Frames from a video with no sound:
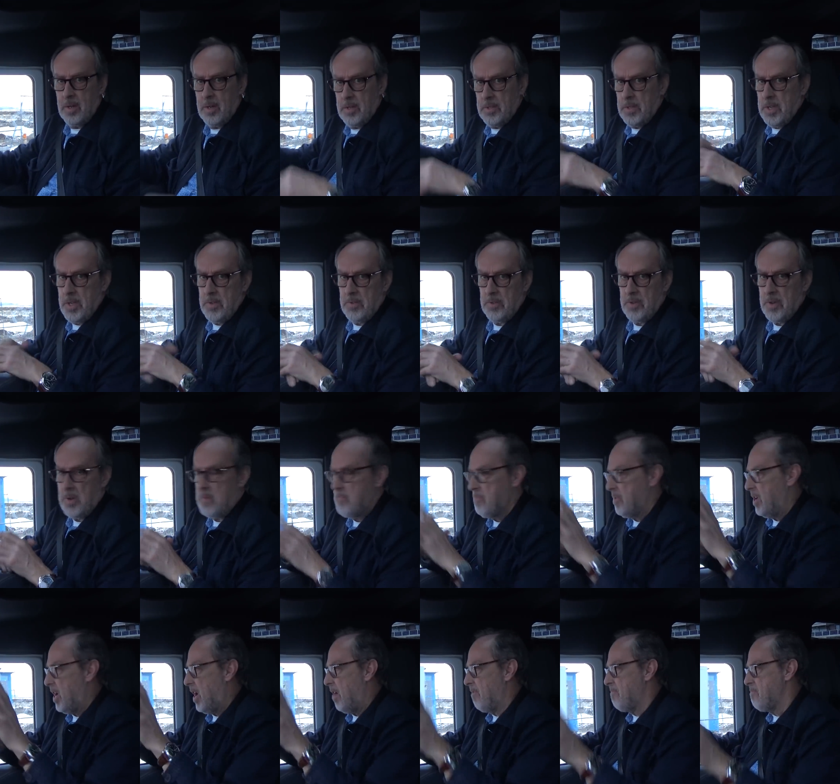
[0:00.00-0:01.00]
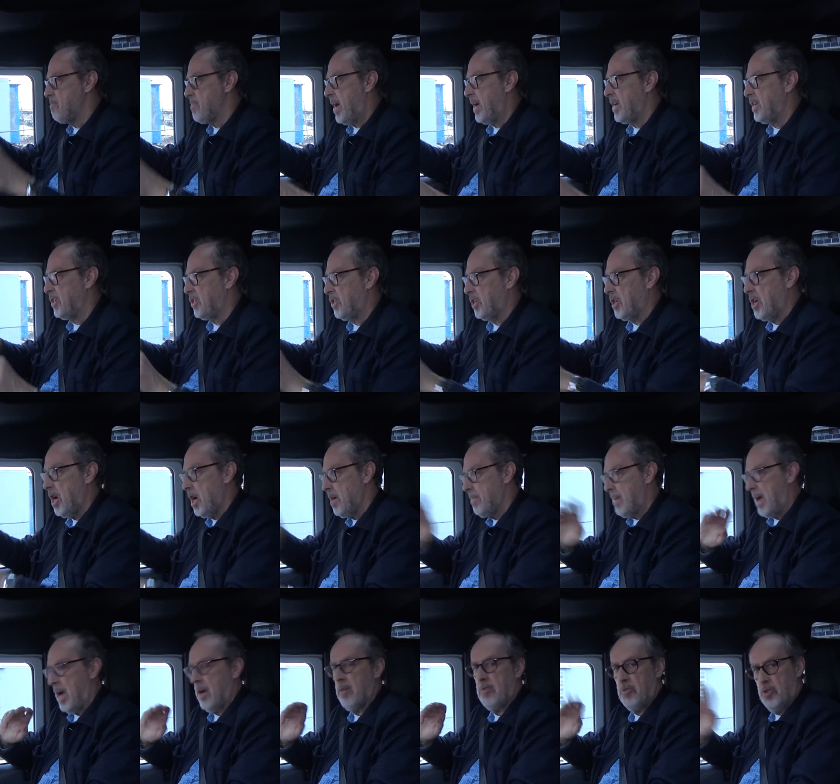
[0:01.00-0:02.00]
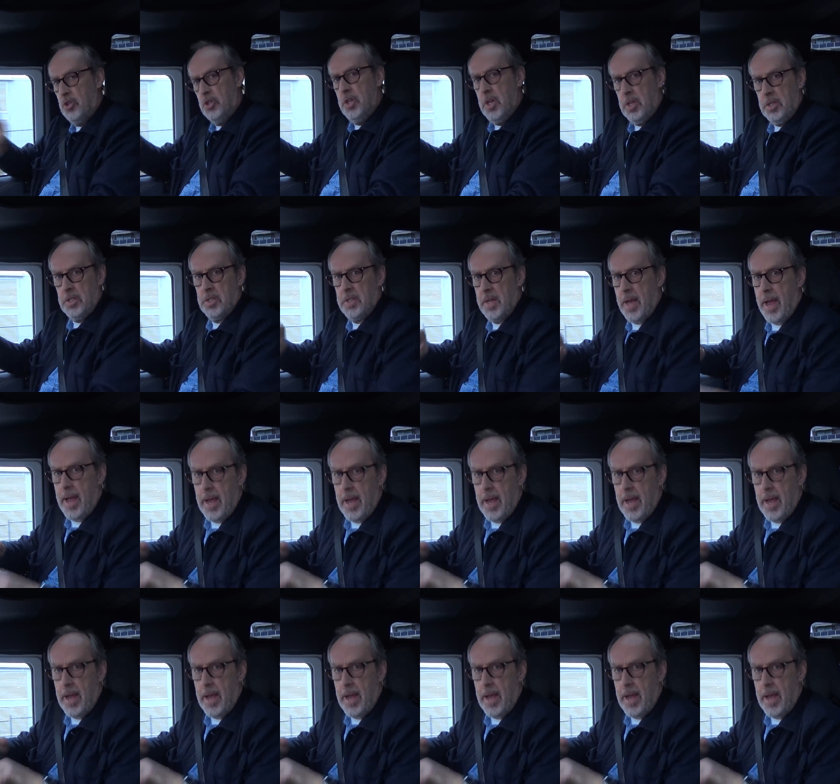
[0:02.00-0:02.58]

Seems I've managed to come out just